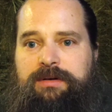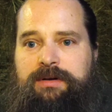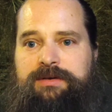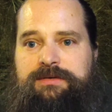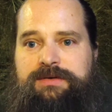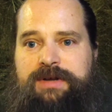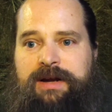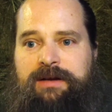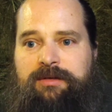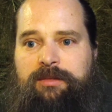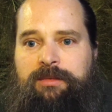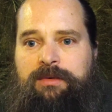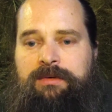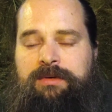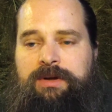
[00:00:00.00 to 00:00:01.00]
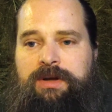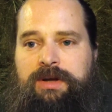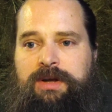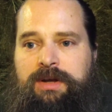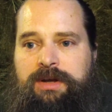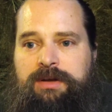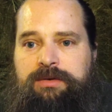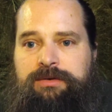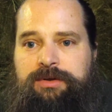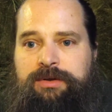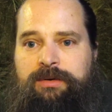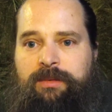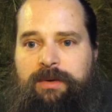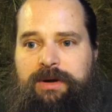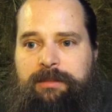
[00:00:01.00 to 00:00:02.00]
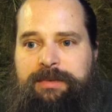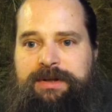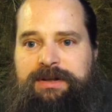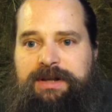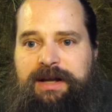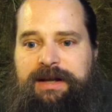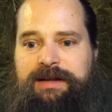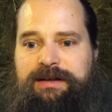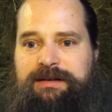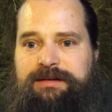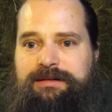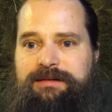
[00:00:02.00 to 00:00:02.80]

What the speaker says: undesirable, who you don't want to be like